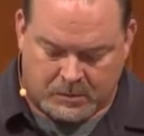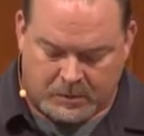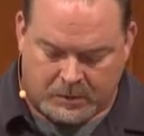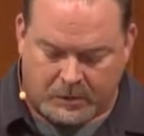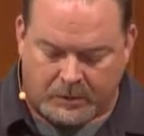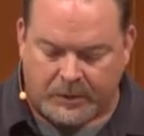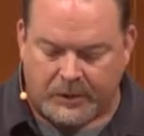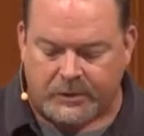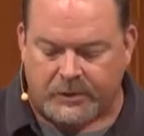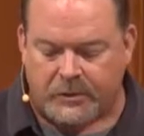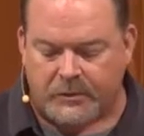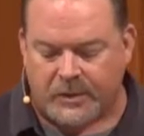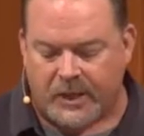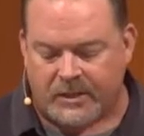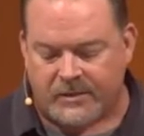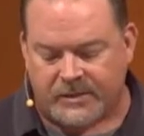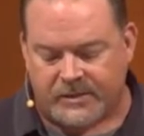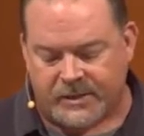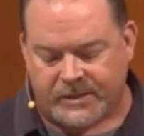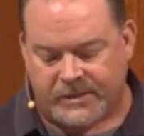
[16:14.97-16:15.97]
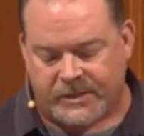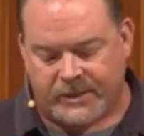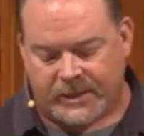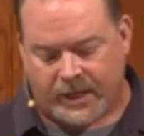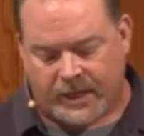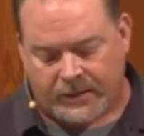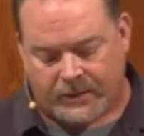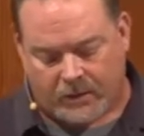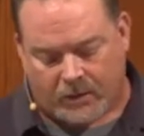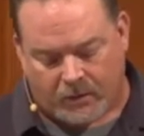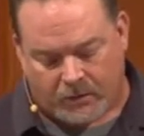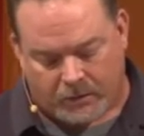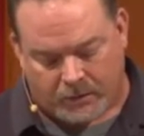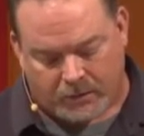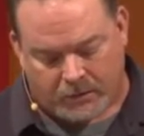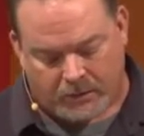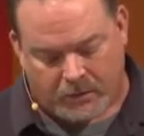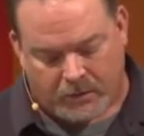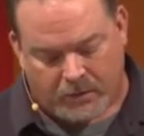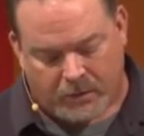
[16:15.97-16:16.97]
In 2016, I had the
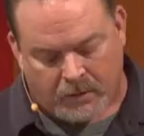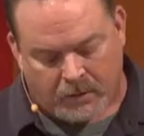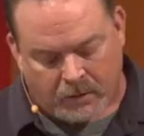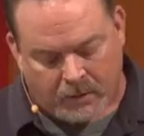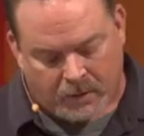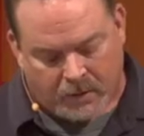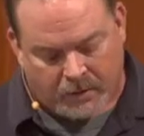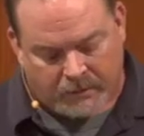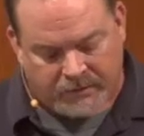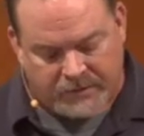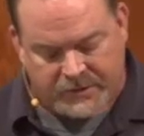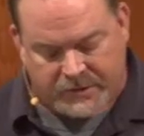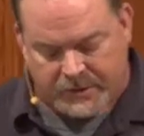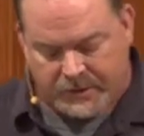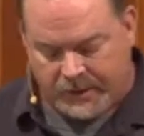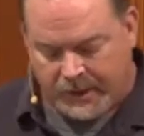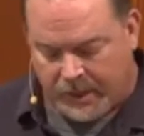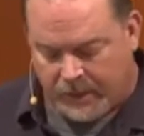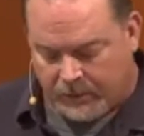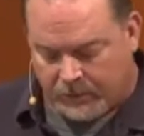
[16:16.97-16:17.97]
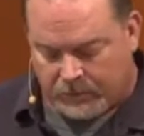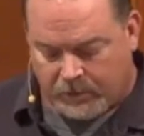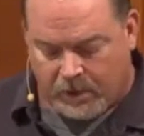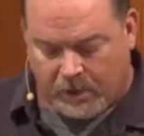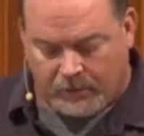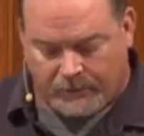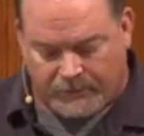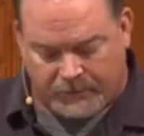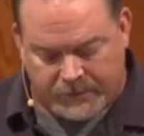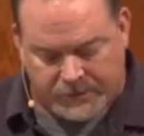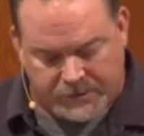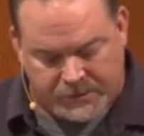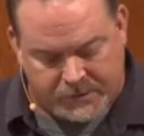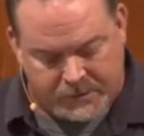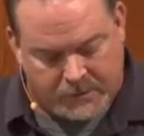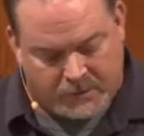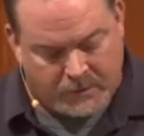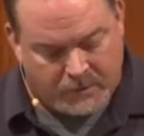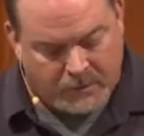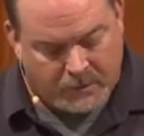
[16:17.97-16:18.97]
honor of attending annual conference.
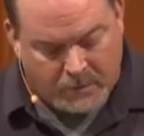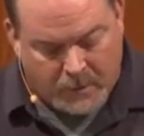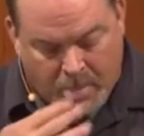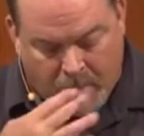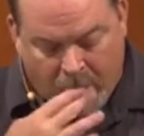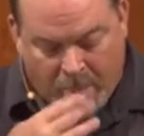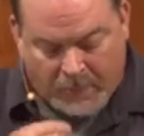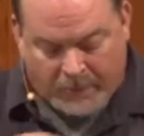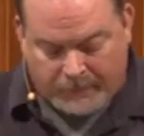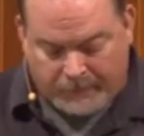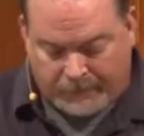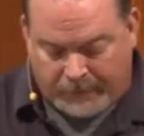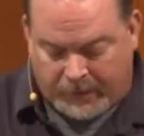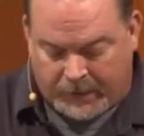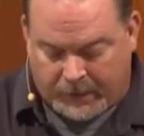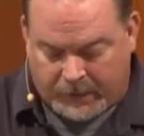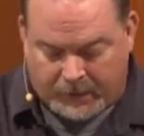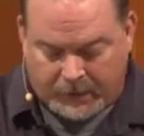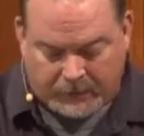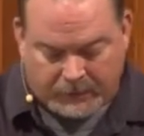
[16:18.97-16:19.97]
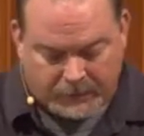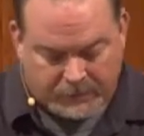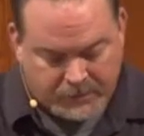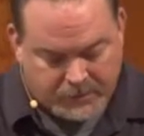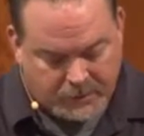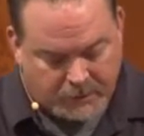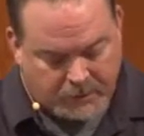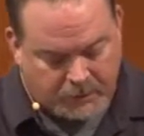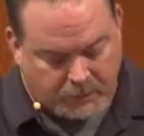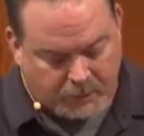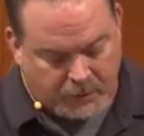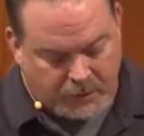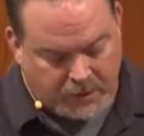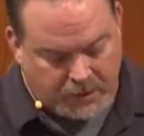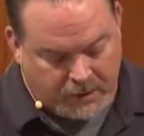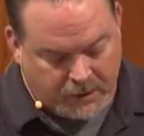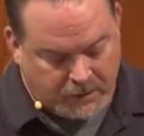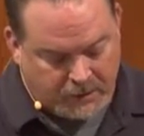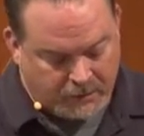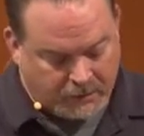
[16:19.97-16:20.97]
There was a
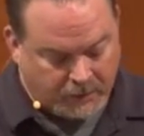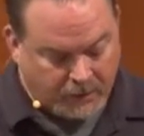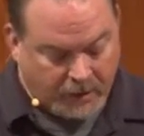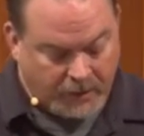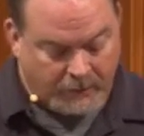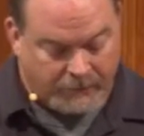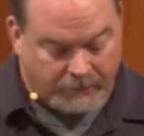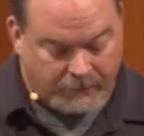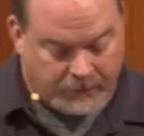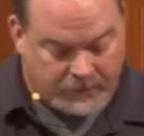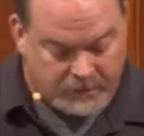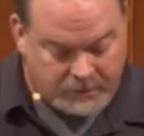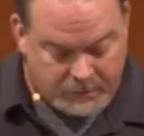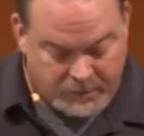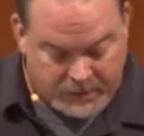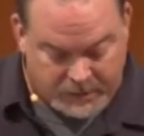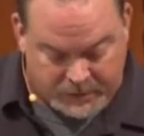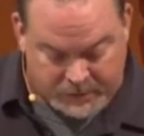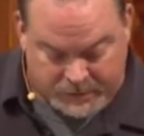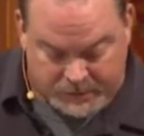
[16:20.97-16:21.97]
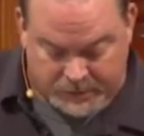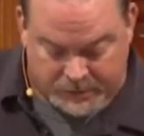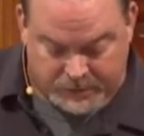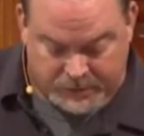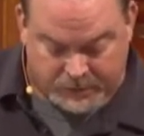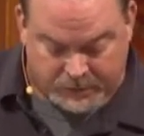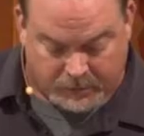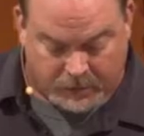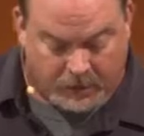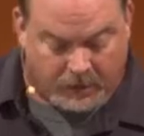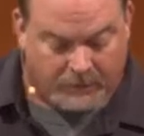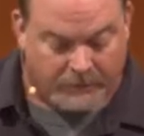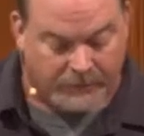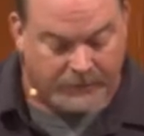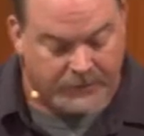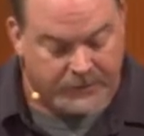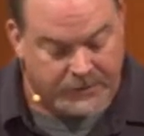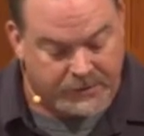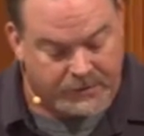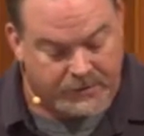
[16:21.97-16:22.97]
pre-conference ministers
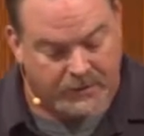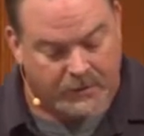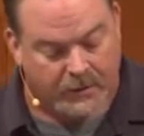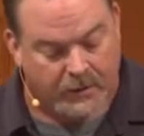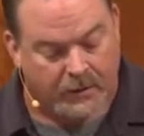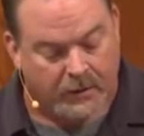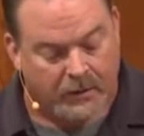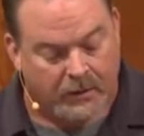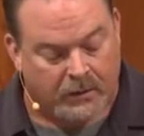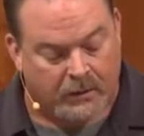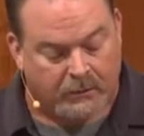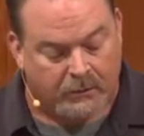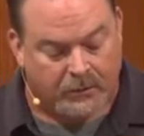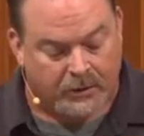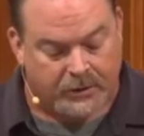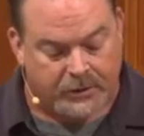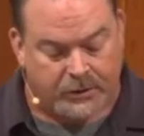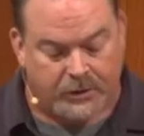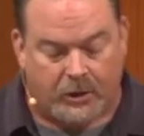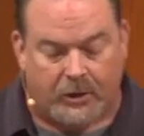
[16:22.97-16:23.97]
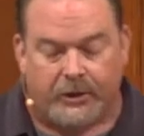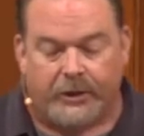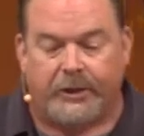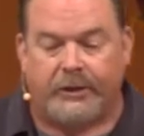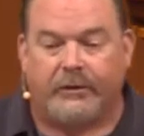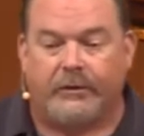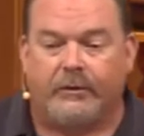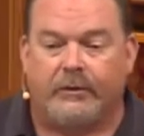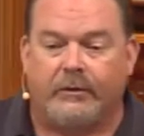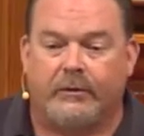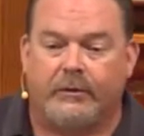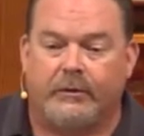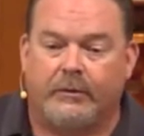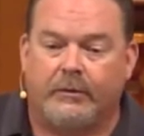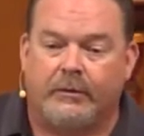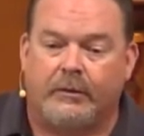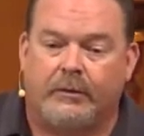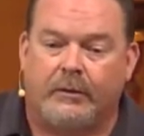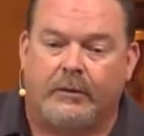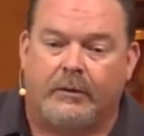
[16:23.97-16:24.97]
conference with John Deere
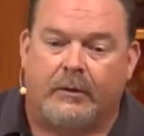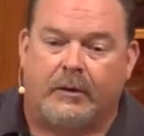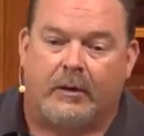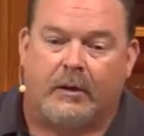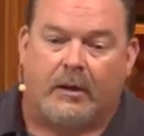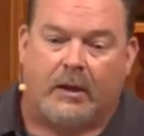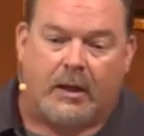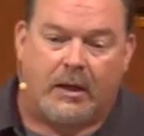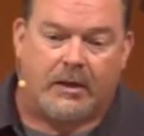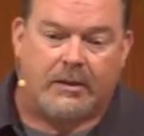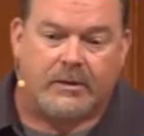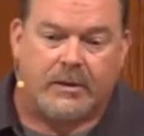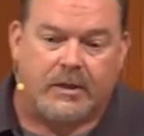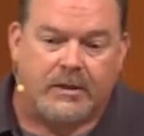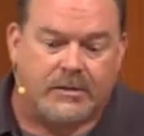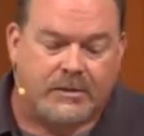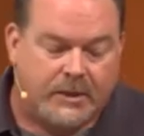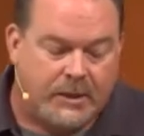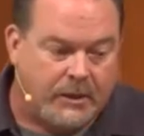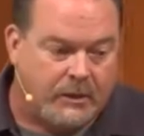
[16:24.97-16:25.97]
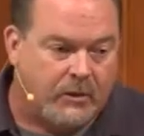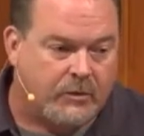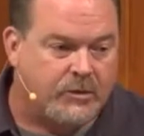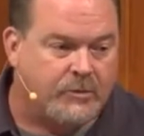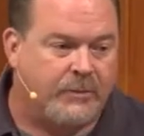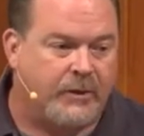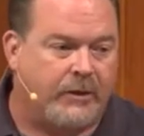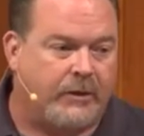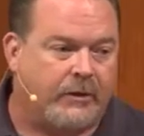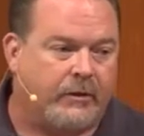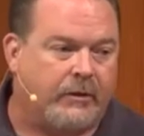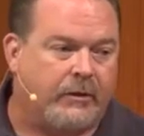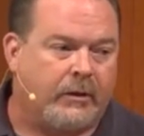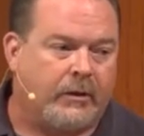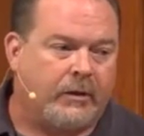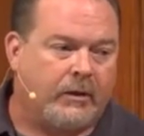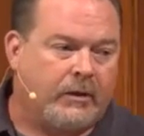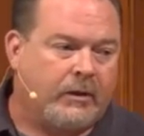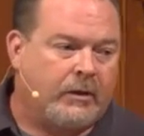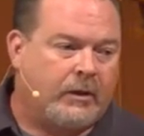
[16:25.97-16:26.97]
as the keynote speaker.
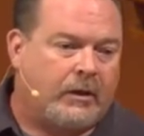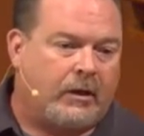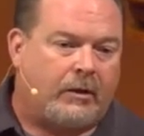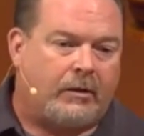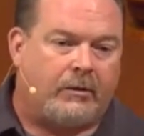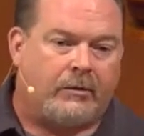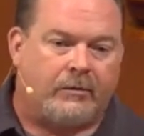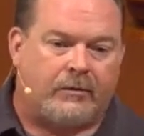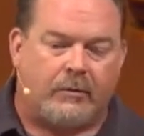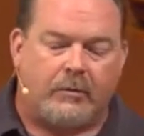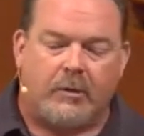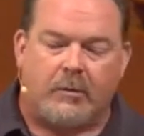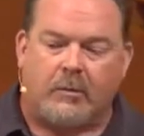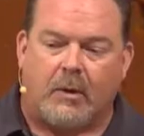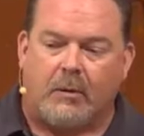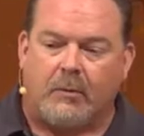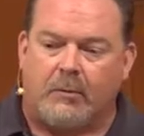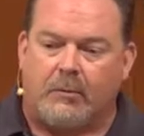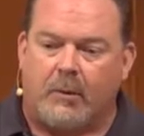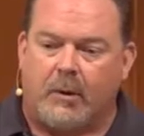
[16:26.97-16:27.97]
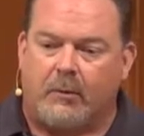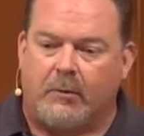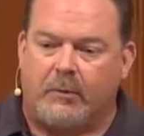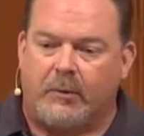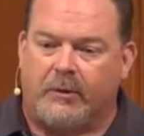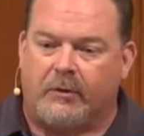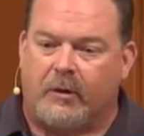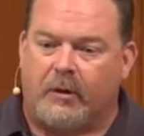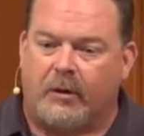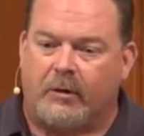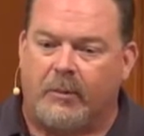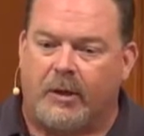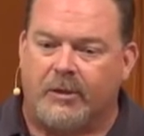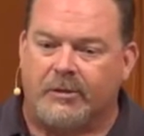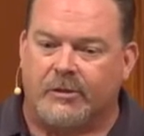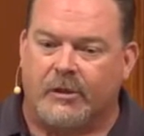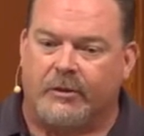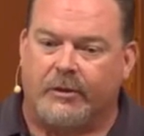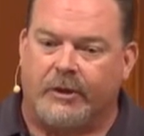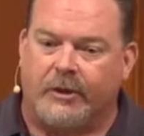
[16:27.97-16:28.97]
Some of you might remember me talking about
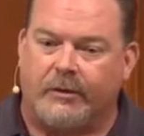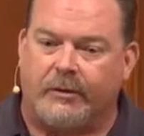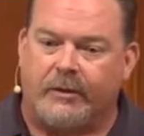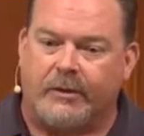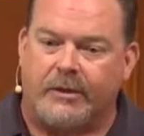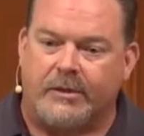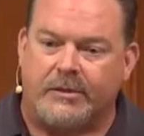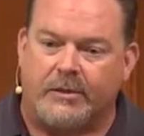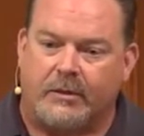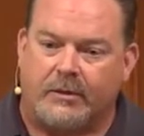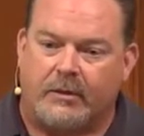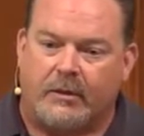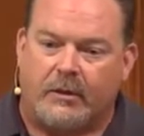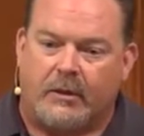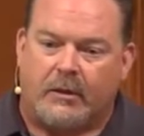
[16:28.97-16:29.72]
John Deere. He's a